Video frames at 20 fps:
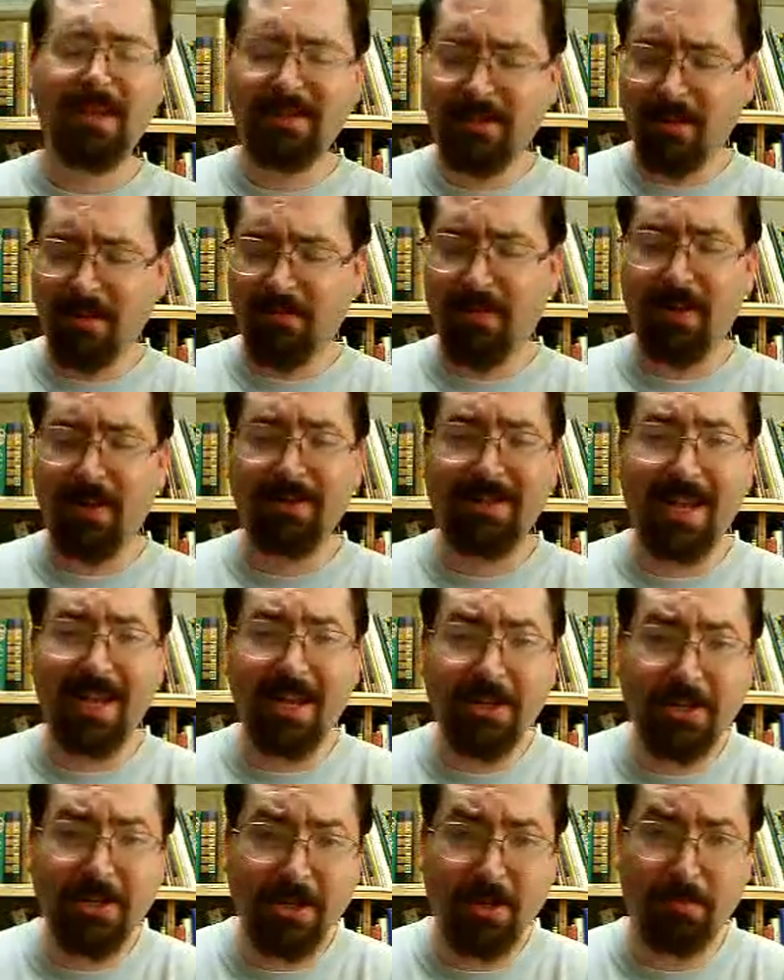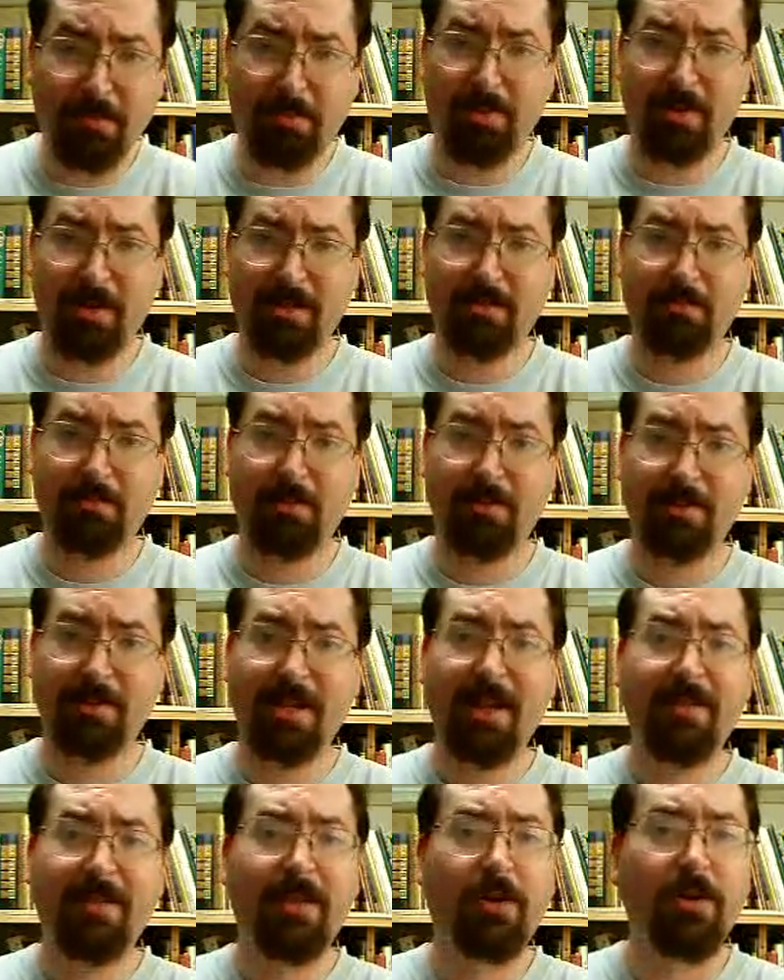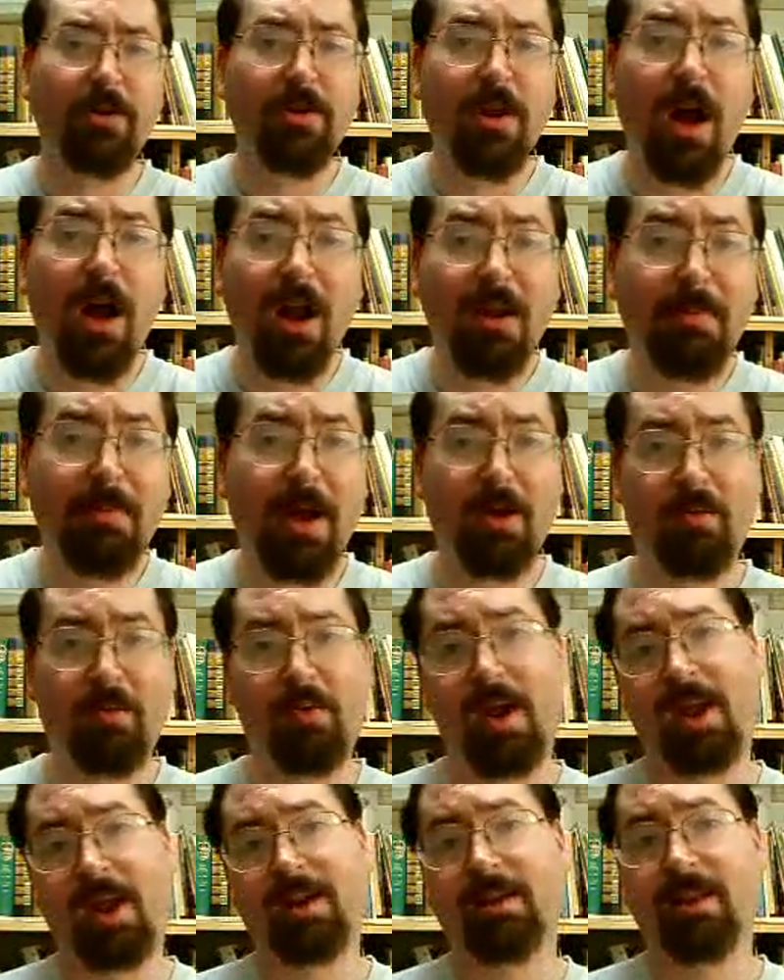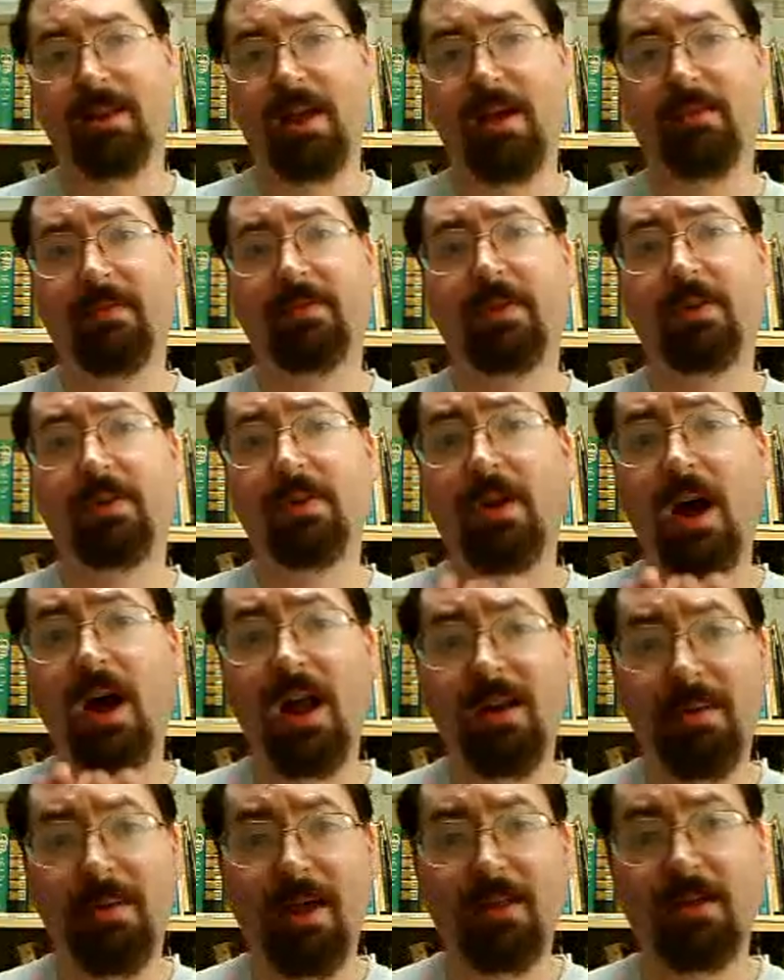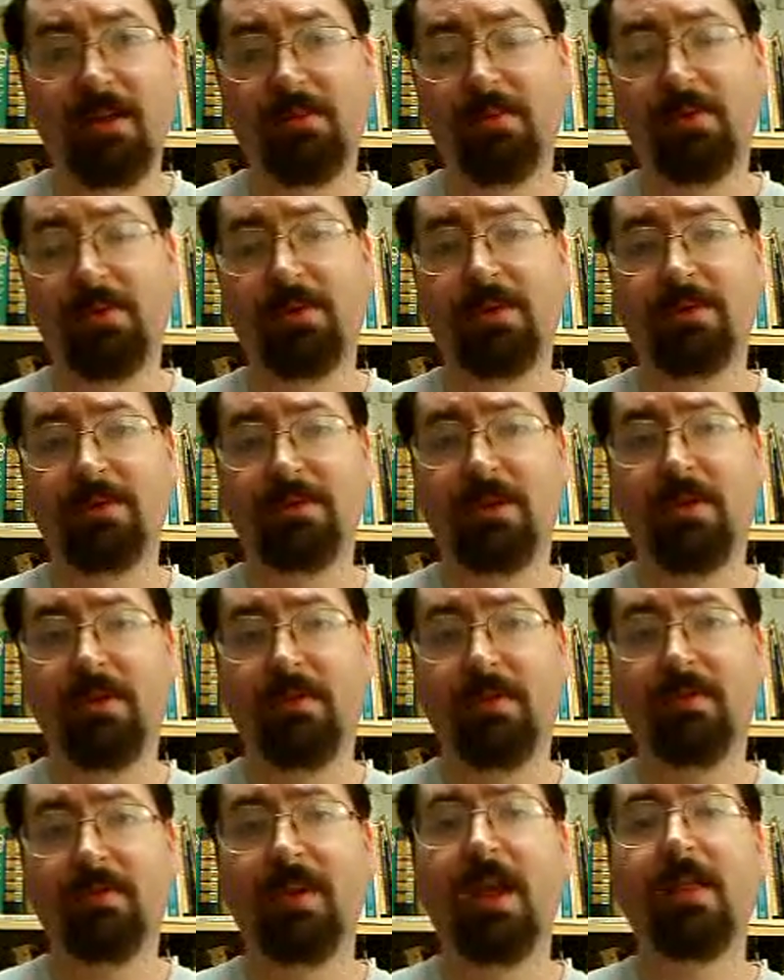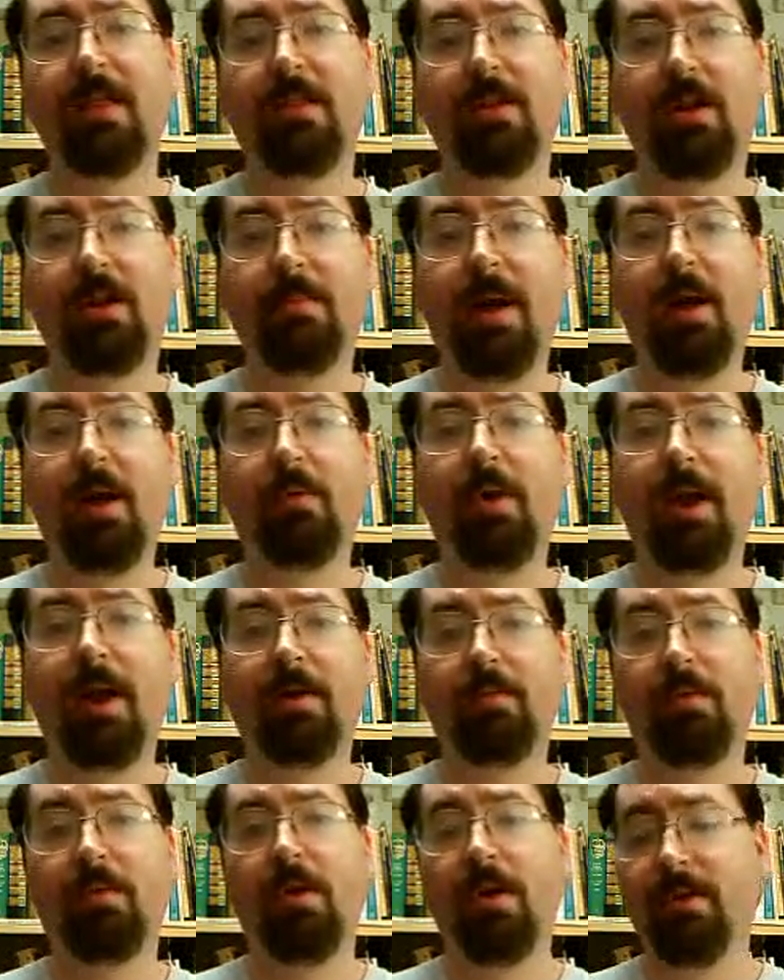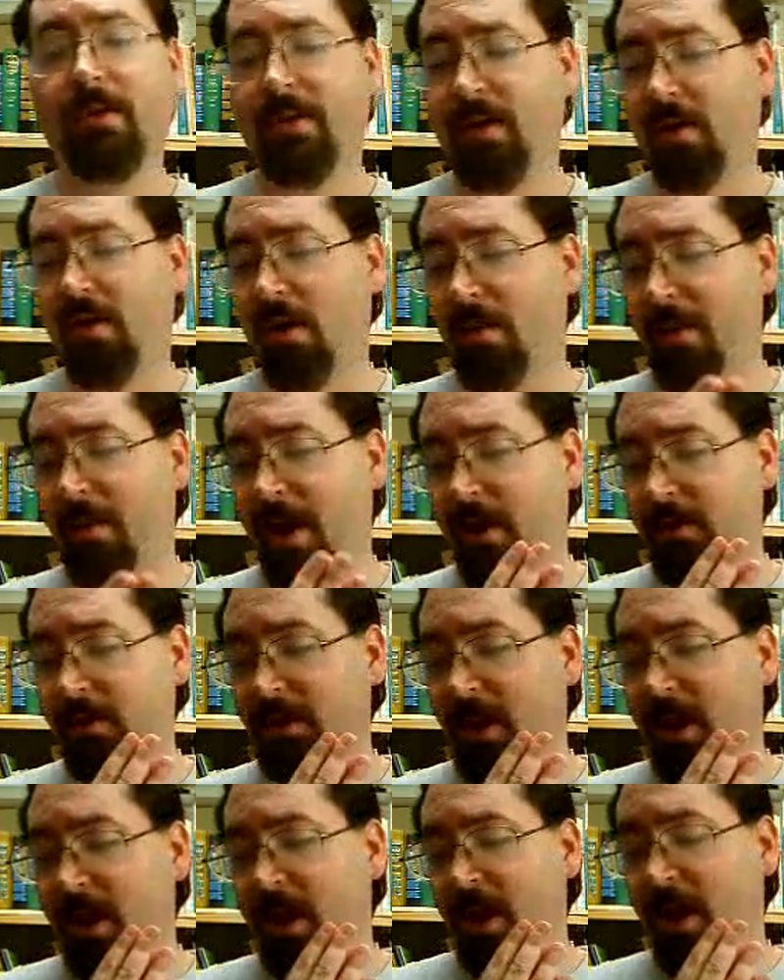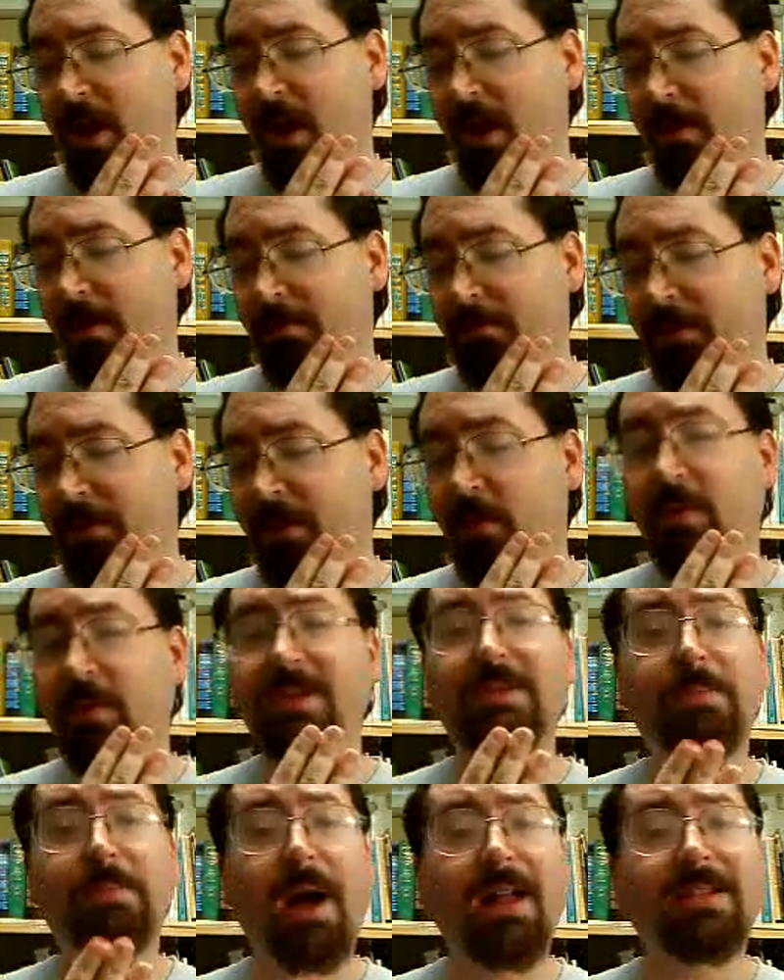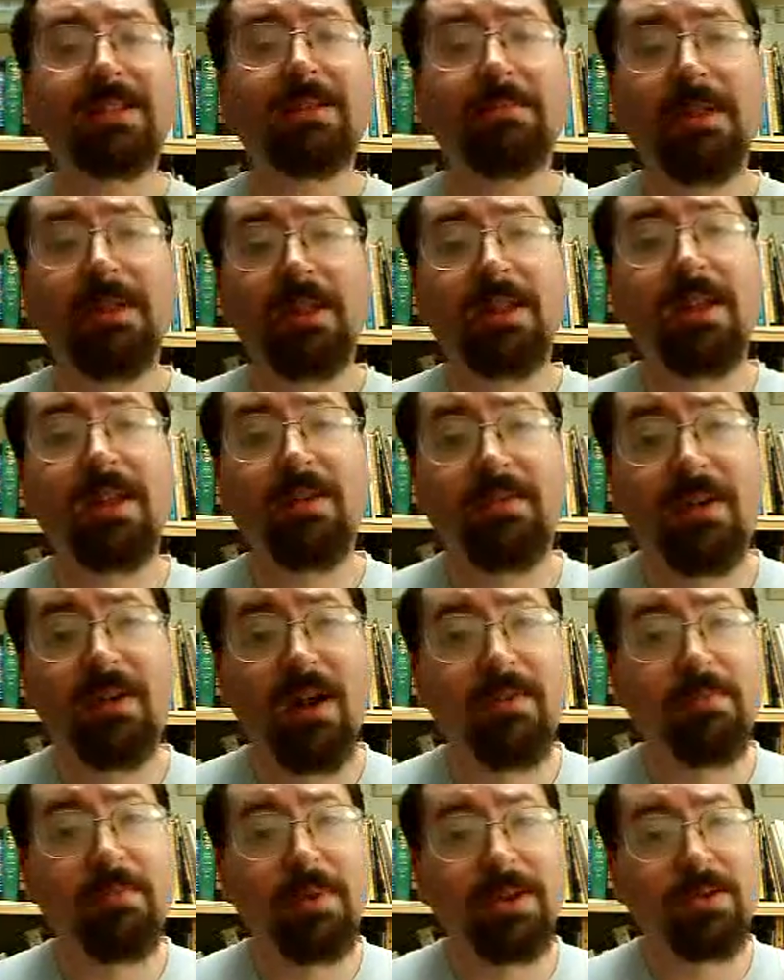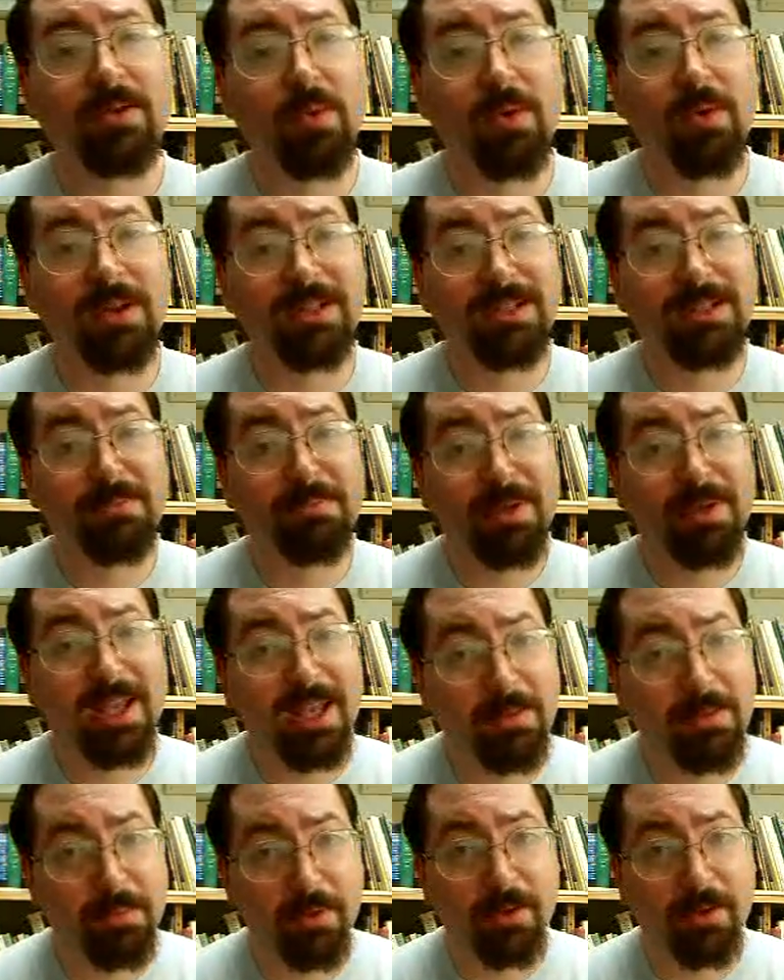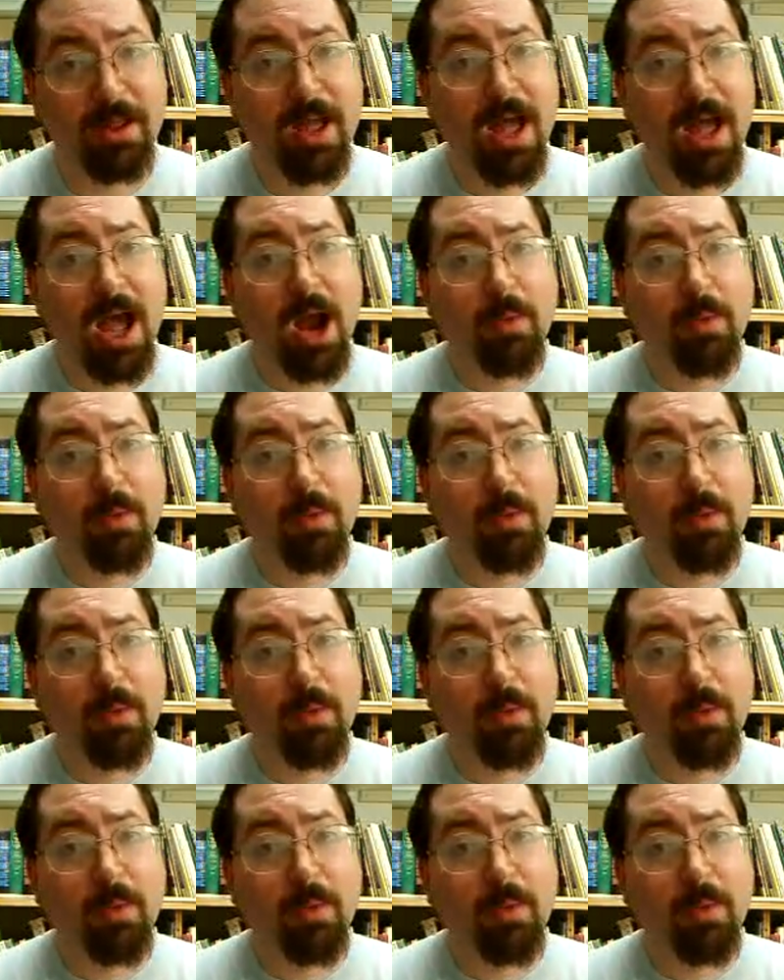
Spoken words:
based on foundational principles that are not about right and left, that are not about liberal conservative, that are about right and wrong, that are about the responsibility of government toward its people,